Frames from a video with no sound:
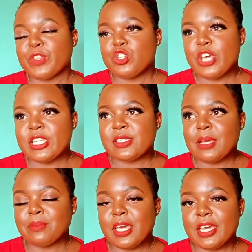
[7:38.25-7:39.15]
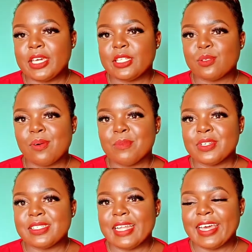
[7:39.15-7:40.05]
So in Zambia, it's
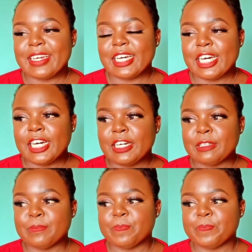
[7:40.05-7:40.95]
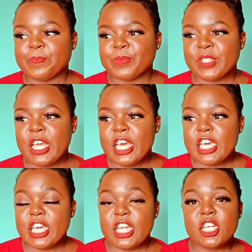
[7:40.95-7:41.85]
almost like
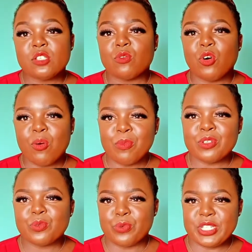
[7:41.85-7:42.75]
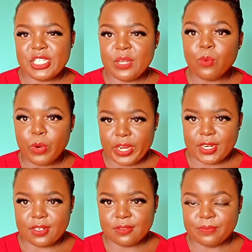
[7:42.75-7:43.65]
it is almost routine work.